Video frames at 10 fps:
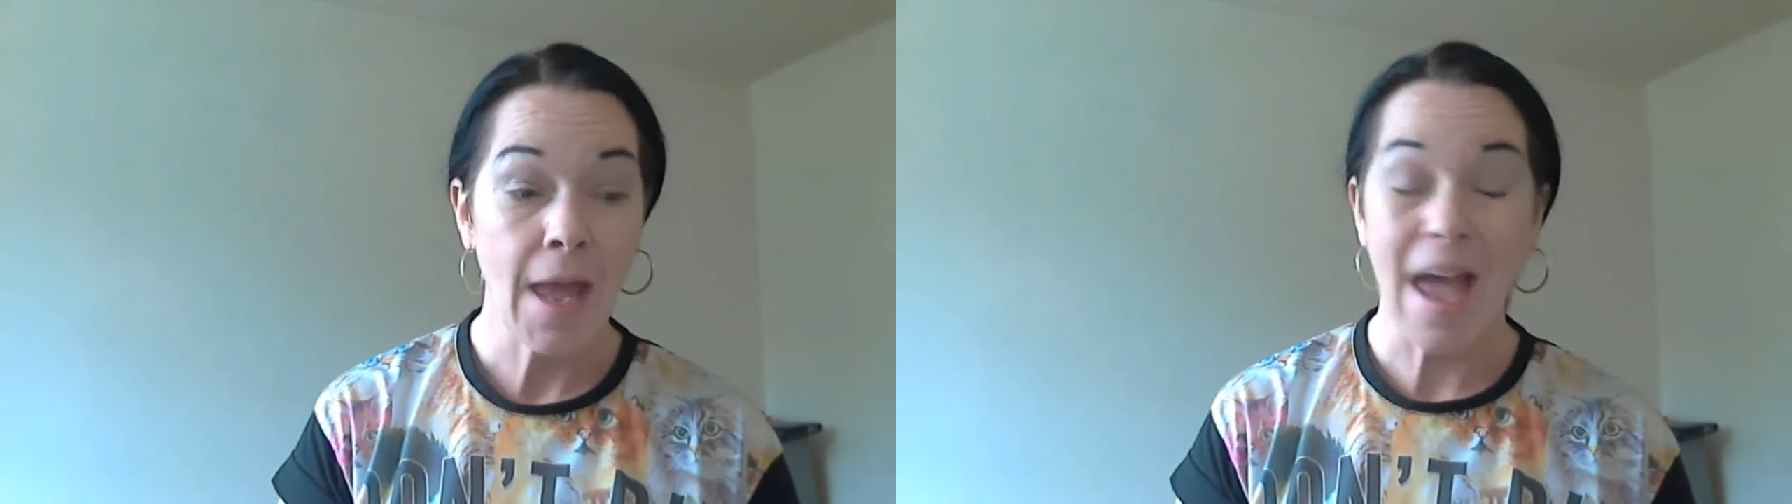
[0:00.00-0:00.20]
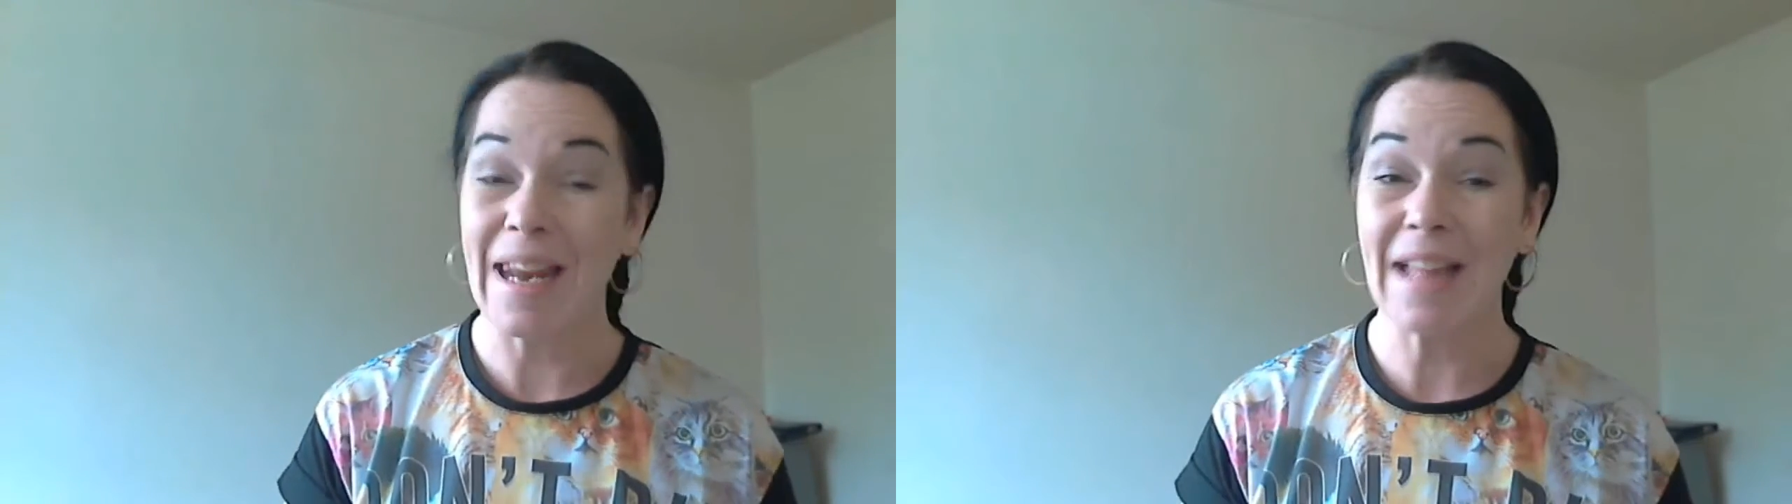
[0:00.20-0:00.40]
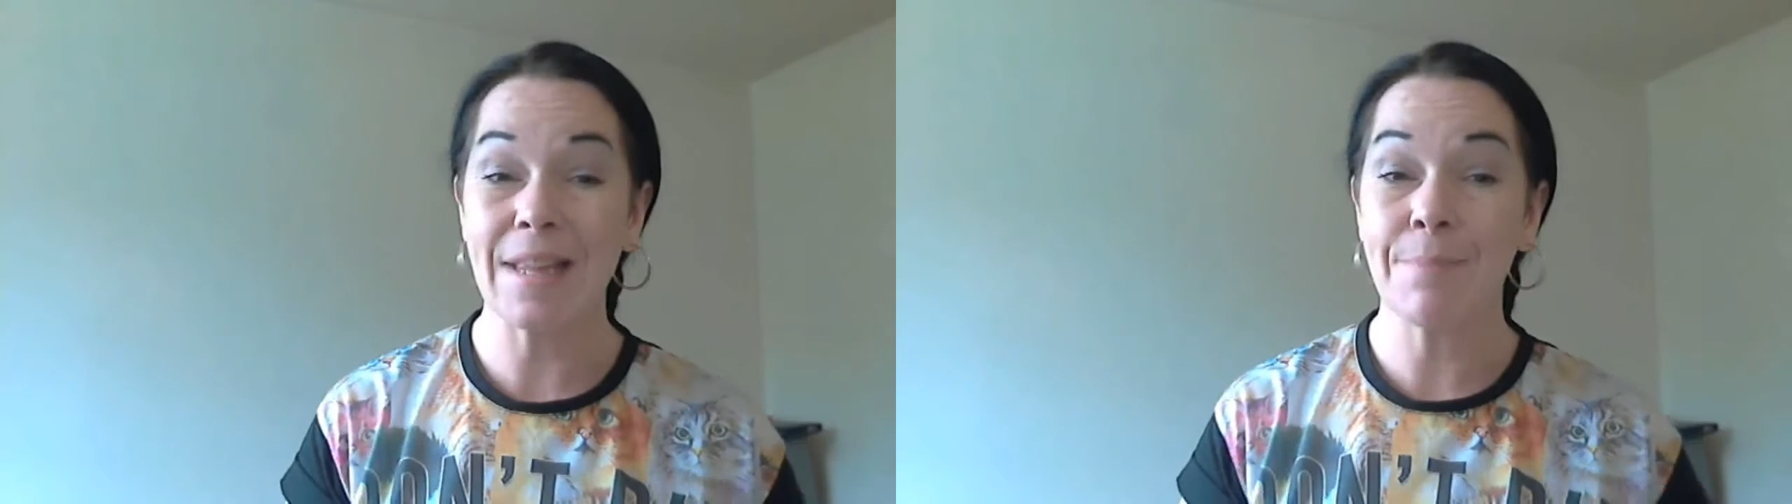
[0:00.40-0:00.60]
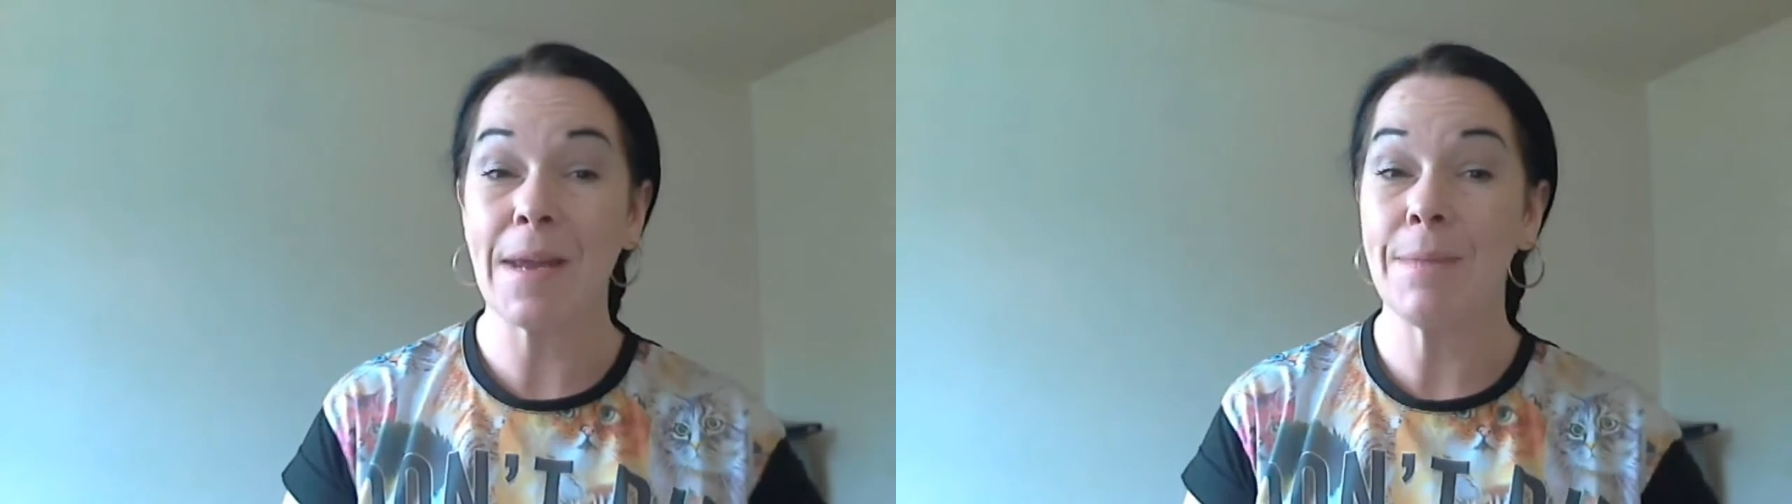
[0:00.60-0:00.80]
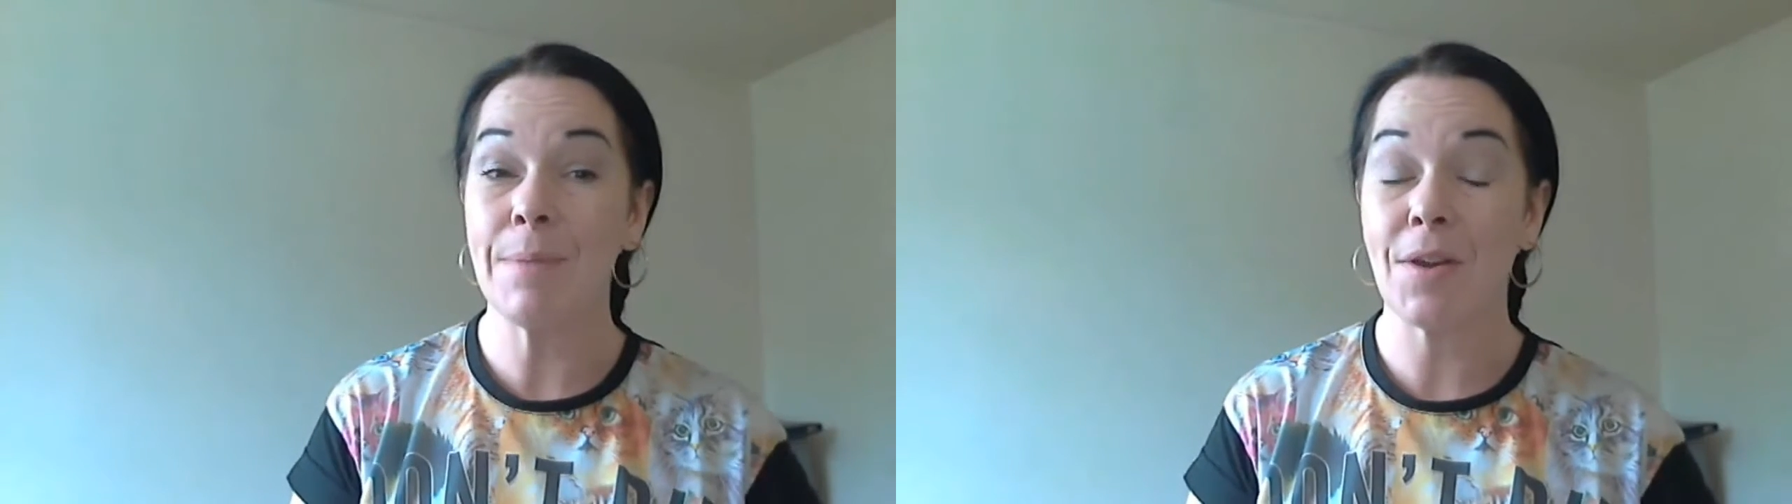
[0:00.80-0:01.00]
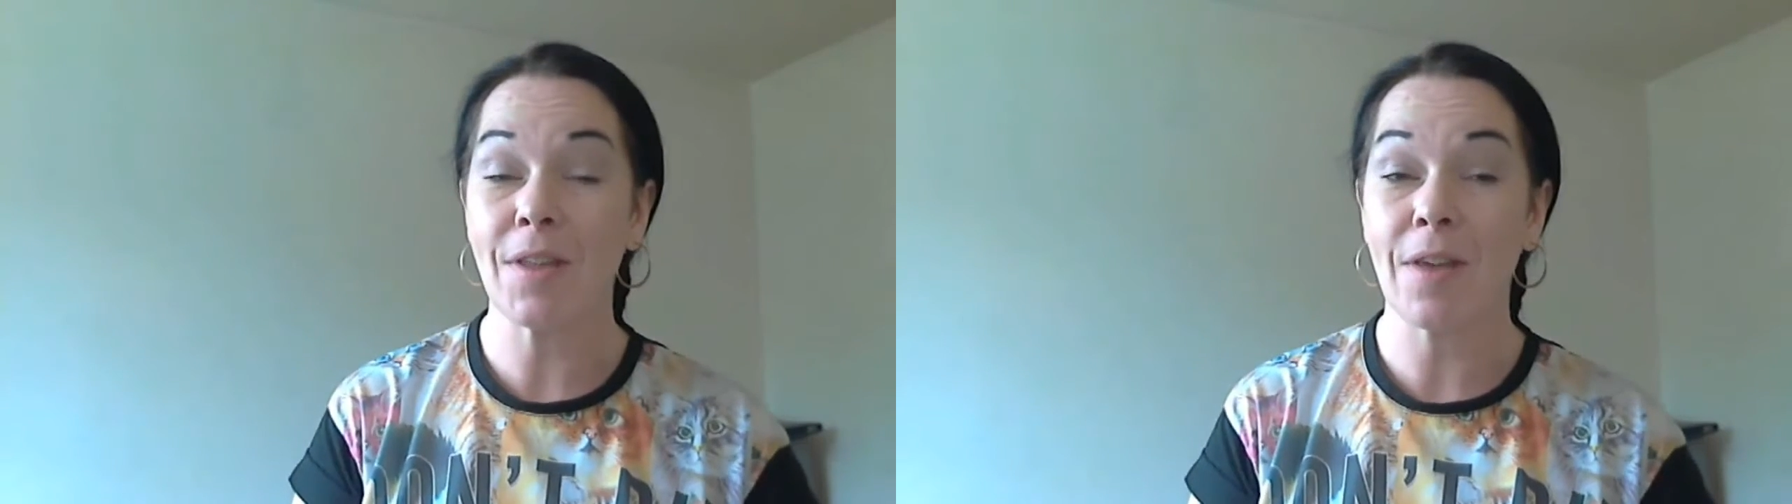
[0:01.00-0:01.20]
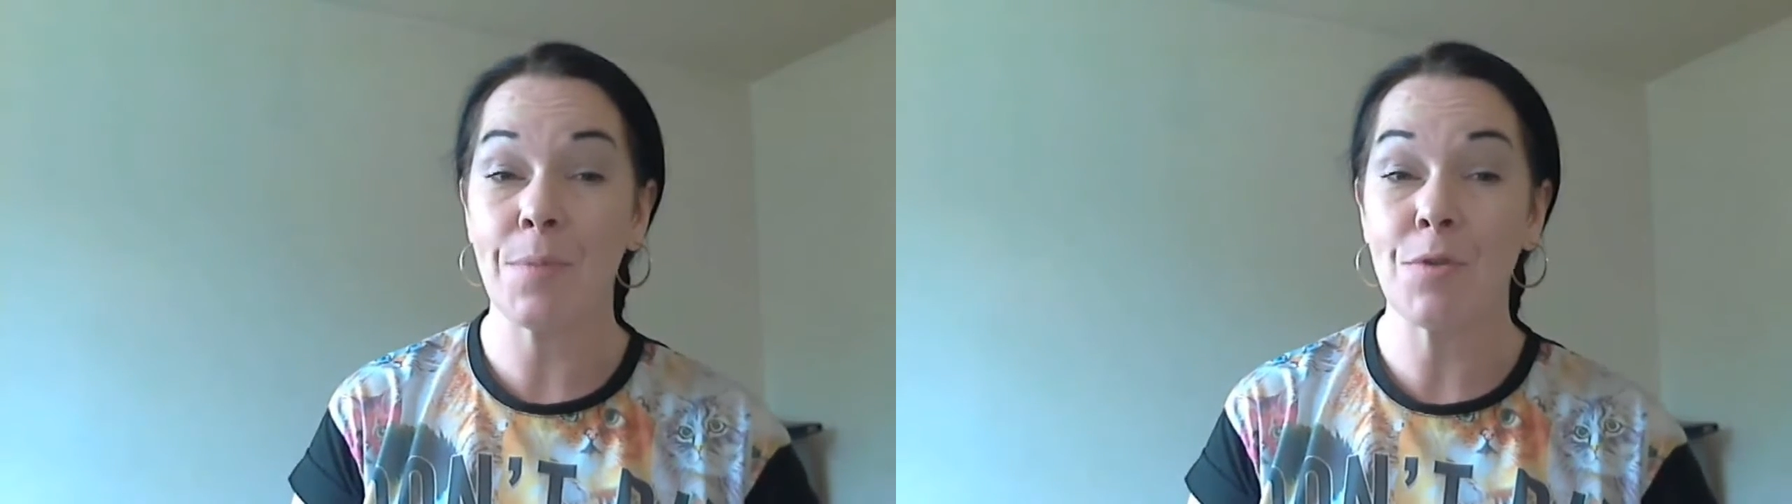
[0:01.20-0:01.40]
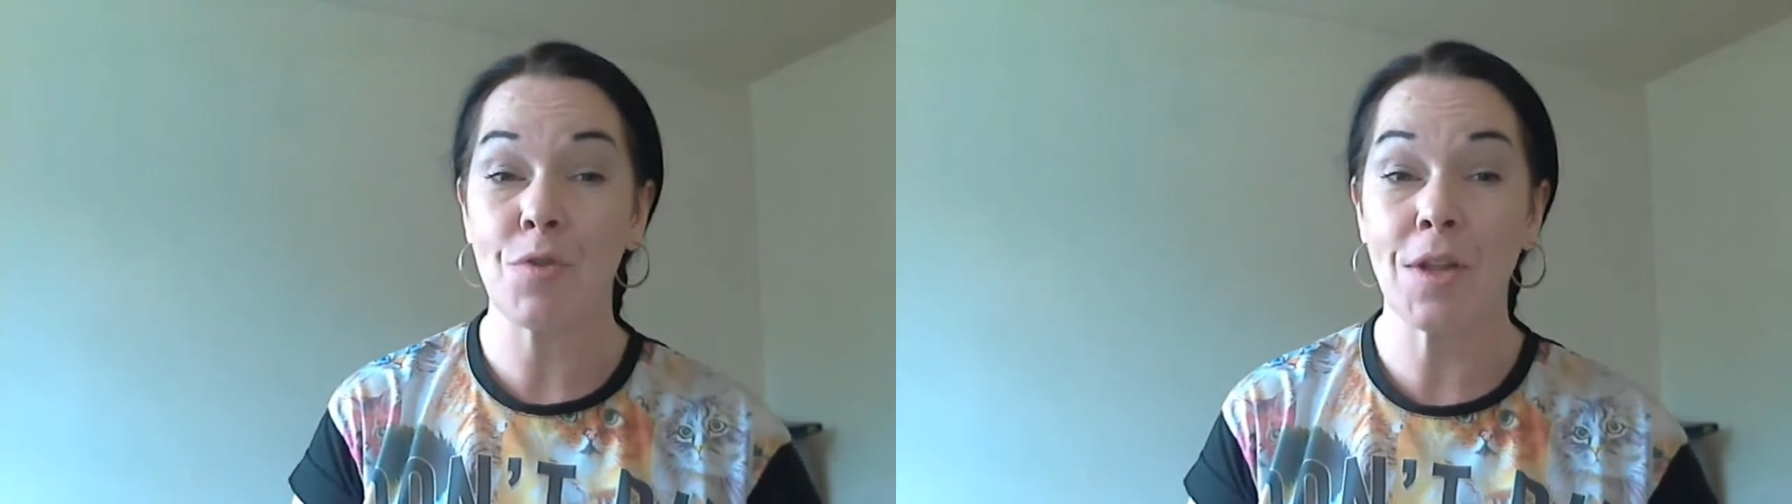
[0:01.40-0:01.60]
and that is mainly because I've
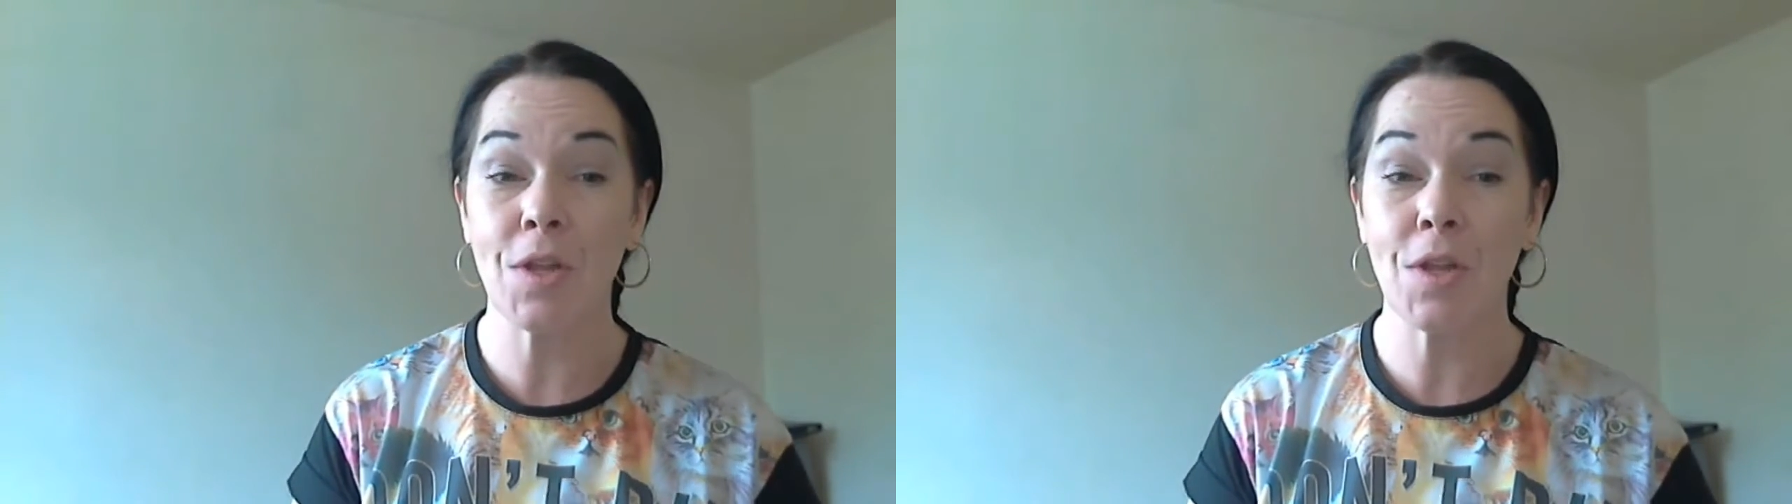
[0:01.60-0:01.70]
been trying